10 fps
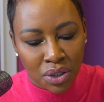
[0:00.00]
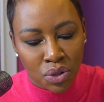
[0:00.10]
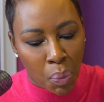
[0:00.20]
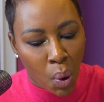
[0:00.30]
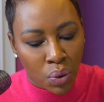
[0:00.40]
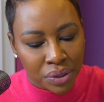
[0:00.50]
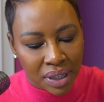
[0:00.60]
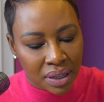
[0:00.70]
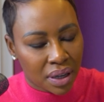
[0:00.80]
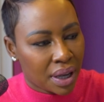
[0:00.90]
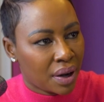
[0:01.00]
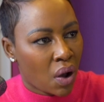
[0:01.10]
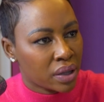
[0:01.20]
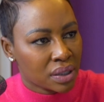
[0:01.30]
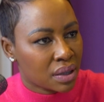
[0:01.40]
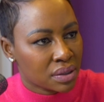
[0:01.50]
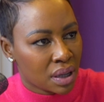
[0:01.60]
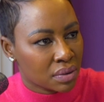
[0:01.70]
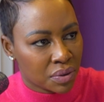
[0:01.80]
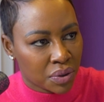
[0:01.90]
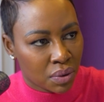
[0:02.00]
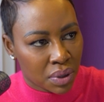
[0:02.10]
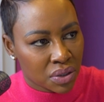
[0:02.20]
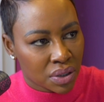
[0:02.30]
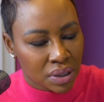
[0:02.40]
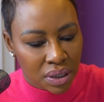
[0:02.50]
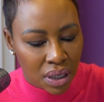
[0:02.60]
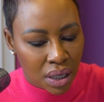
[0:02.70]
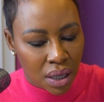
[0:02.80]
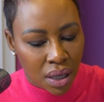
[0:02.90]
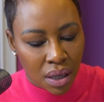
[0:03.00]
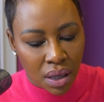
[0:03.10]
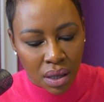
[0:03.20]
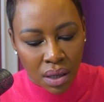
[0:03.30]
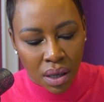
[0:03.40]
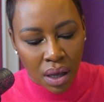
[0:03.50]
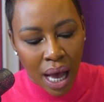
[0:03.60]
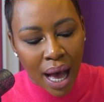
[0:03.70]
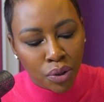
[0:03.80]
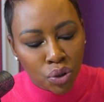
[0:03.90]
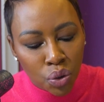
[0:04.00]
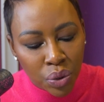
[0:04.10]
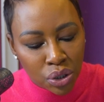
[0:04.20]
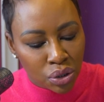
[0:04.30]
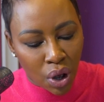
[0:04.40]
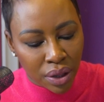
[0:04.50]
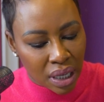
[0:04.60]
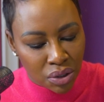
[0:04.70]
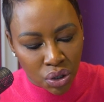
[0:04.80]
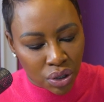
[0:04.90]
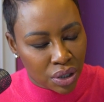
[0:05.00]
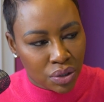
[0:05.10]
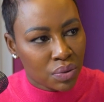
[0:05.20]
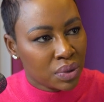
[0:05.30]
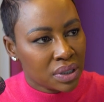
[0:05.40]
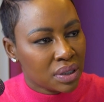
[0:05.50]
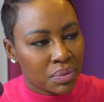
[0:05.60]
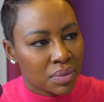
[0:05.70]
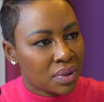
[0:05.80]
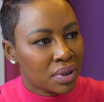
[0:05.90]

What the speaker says: need to pause and ask ourselves a few questions. Mm-hmm. How do we start that journey to wisdom?